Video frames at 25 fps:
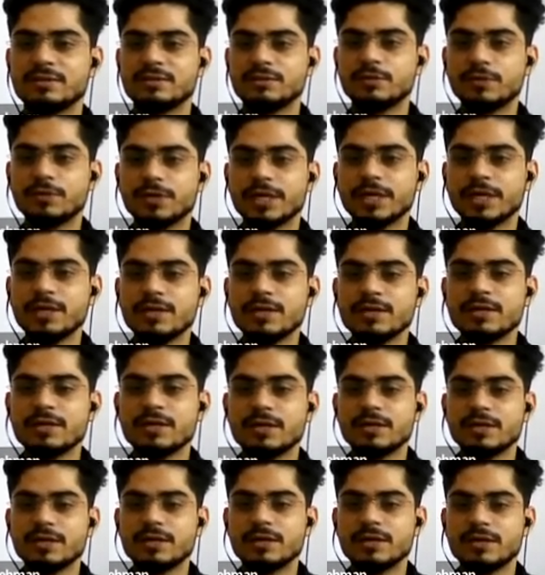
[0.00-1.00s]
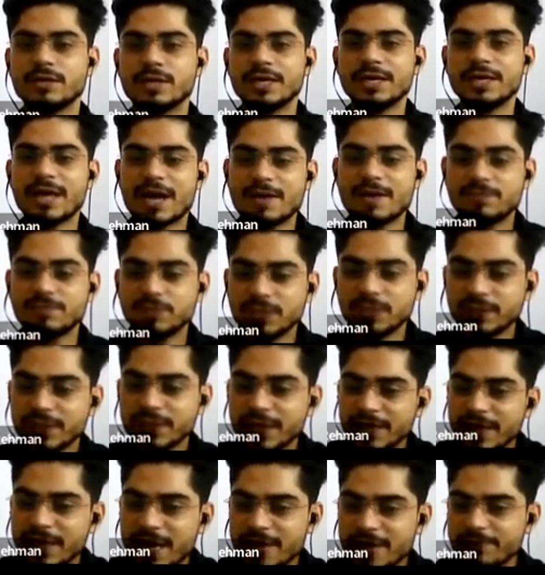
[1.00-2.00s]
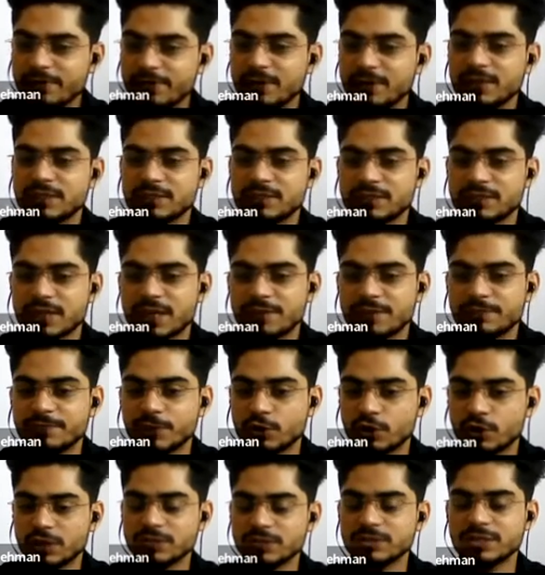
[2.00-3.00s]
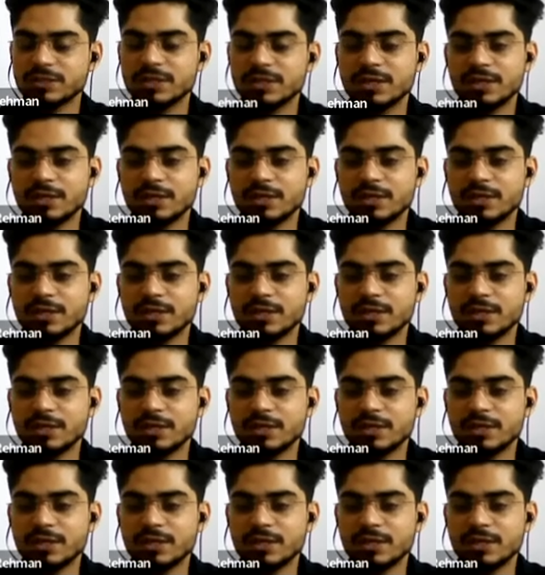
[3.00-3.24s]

Okay, and after that I will start, because